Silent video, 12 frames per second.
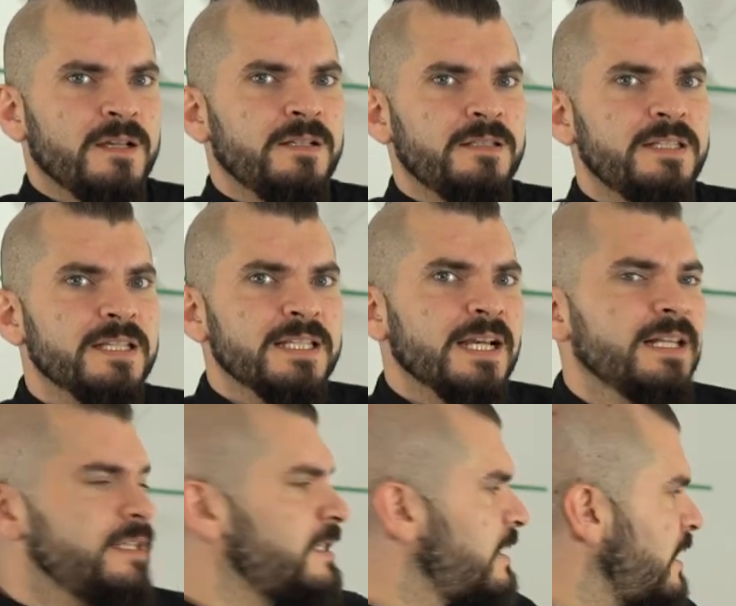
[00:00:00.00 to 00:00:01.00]
It's exactly
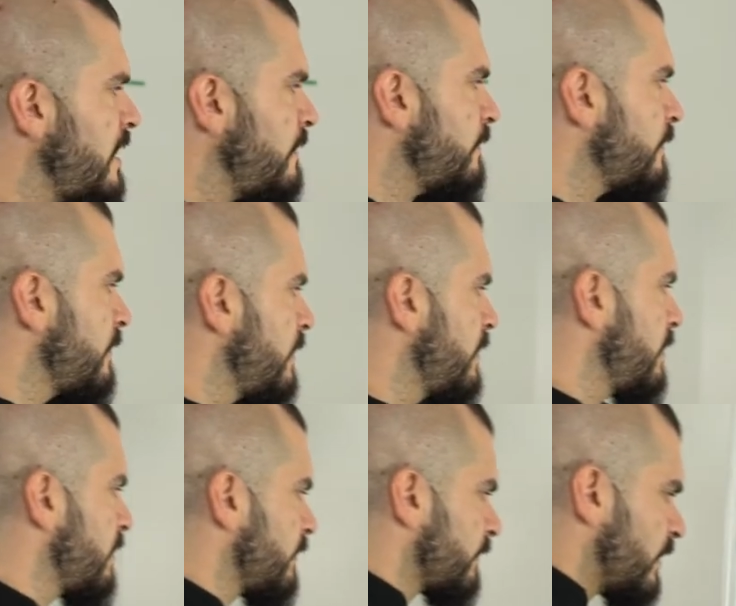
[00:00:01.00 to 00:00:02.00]
the same.
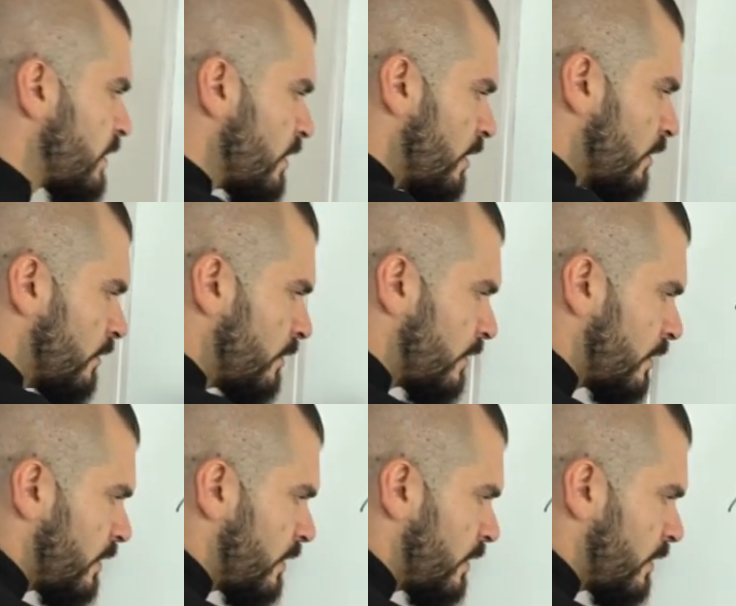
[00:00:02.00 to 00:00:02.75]
So,